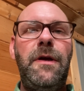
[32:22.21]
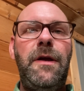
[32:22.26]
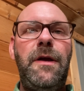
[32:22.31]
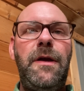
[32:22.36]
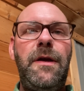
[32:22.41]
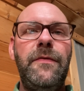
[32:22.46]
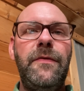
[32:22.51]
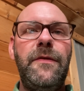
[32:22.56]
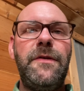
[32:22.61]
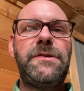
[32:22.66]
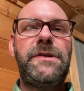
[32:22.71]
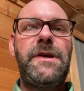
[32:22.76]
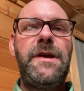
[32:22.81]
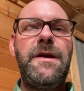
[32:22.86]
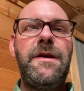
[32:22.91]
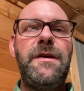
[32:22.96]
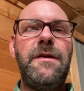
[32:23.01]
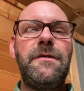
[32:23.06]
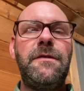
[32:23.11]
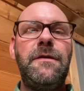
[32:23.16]
in the
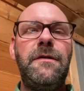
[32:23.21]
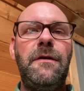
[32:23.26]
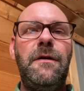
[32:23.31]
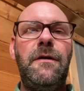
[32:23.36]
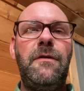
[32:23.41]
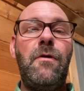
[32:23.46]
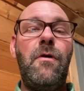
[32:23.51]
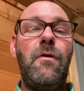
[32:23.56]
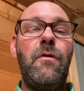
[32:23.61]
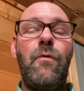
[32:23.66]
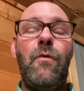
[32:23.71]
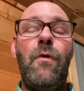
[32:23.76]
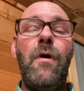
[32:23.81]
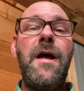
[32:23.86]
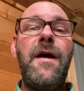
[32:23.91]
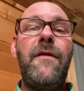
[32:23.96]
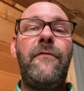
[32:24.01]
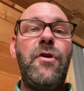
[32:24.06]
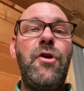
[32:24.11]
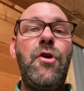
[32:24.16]
ski or
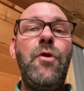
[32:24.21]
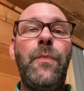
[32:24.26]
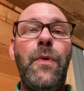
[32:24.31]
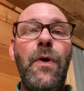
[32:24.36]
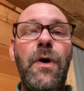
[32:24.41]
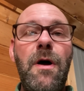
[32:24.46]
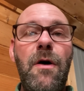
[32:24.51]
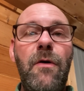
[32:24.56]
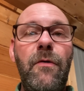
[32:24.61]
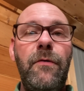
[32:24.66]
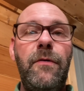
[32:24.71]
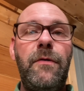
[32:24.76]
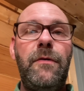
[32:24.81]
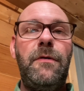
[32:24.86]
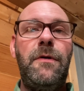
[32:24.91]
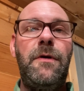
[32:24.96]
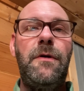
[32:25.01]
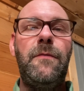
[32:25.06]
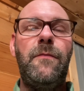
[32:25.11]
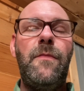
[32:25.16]
whatever you put on
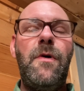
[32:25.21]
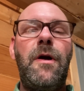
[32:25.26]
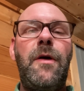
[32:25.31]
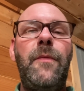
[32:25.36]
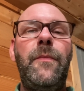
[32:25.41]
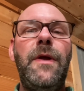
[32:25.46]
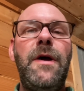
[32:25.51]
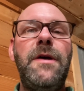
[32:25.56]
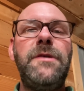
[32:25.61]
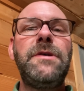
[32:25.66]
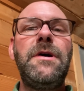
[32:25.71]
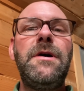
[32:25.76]
Marketplace.